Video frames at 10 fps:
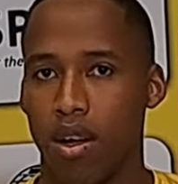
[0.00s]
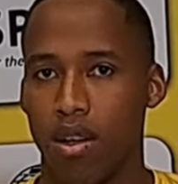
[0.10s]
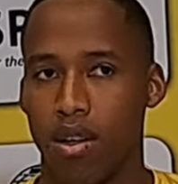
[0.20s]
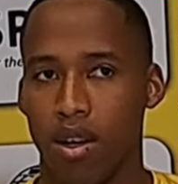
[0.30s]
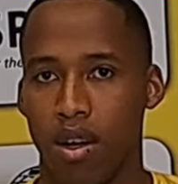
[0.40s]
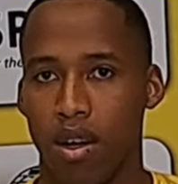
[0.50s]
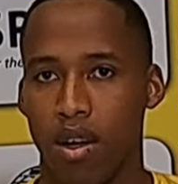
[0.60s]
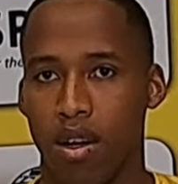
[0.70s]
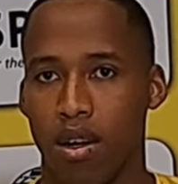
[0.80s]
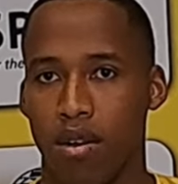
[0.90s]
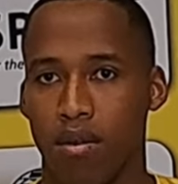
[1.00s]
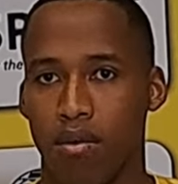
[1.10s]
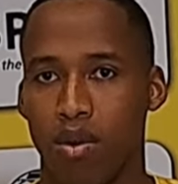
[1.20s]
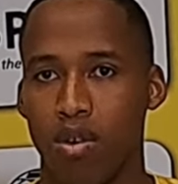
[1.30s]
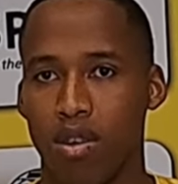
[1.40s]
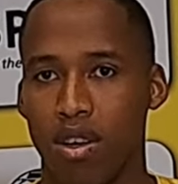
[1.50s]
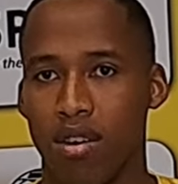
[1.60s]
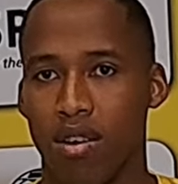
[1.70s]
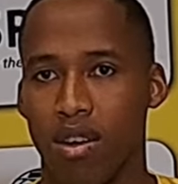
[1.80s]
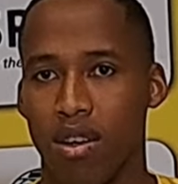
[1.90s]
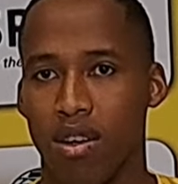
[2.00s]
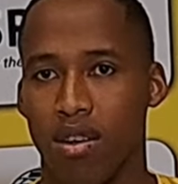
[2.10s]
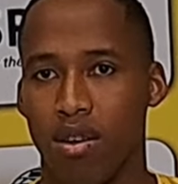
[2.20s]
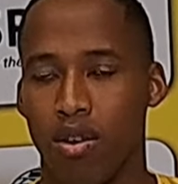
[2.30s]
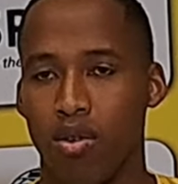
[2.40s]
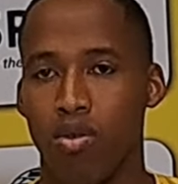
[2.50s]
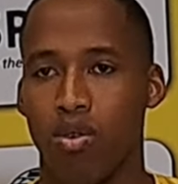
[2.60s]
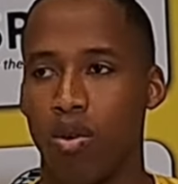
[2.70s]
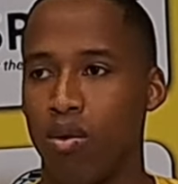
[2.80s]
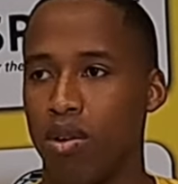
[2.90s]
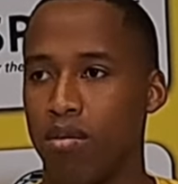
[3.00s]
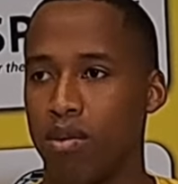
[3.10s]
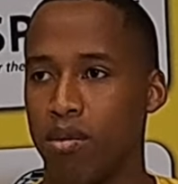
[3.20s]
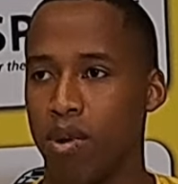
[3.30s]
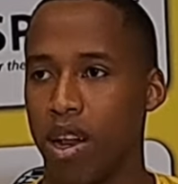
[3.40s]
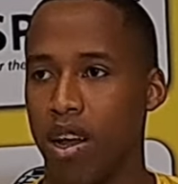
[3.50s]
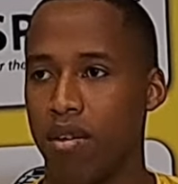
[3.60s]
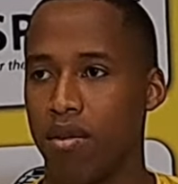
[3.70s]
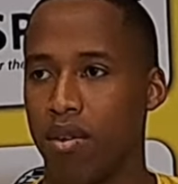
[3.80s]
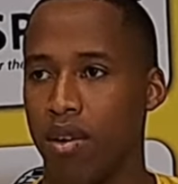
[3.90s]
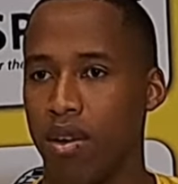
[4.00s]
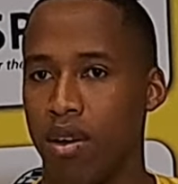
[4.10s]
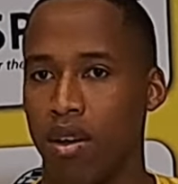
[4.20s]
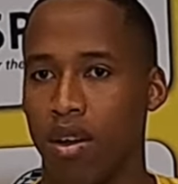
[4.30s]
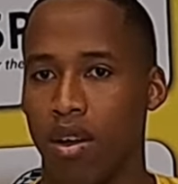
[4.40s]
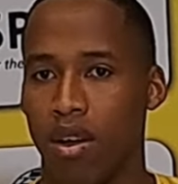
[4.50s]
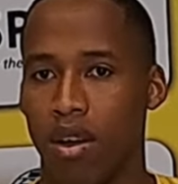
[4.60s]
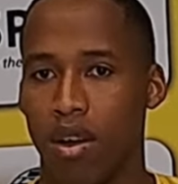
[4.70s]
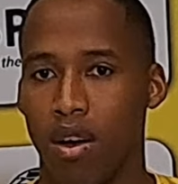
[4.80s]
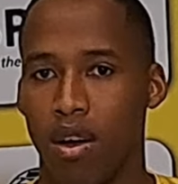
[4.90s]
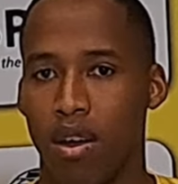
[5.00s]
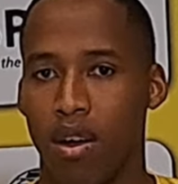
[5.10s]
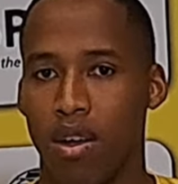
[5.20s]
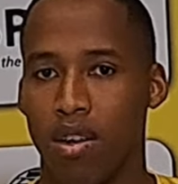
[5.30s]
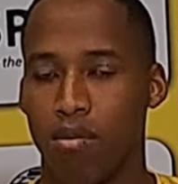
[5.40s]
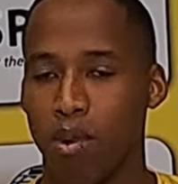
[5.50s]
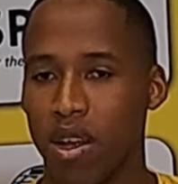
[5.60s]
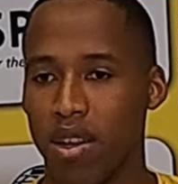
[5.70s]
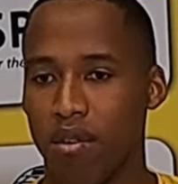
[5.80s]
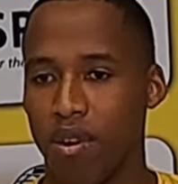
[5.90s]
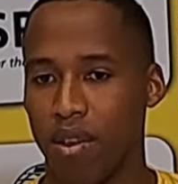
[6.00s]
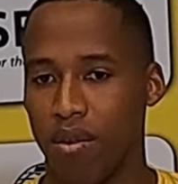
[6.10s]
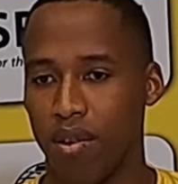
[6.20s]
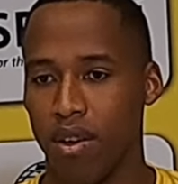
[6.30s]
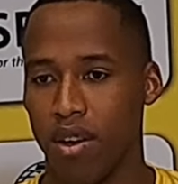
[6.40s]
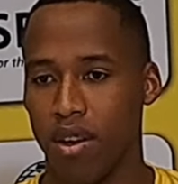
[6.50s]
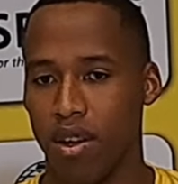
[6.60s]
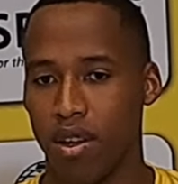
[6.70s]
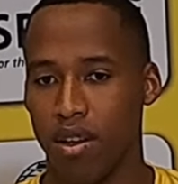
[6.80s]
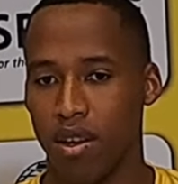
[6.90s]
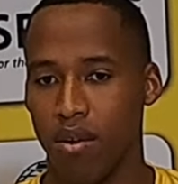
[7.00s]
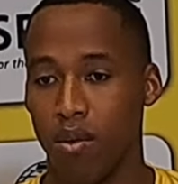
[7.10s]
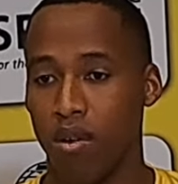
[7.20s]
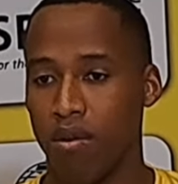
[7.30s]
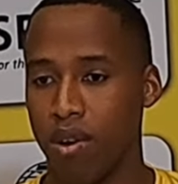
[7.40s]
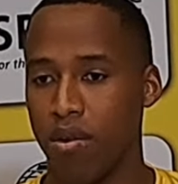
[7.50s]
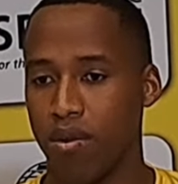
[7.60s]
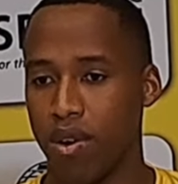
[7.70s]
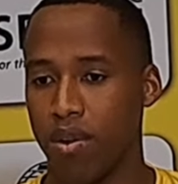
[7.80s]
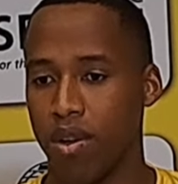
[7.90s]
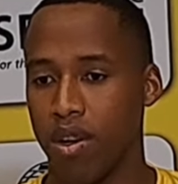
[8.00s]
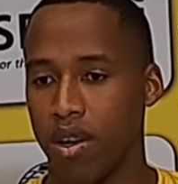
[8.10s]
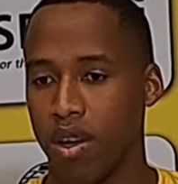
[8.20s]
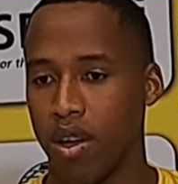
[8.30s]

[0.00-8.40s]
And uh, of course, he has a, he has a huge role in, in my life. Uh, he has played the father figure, and uh, we are very, very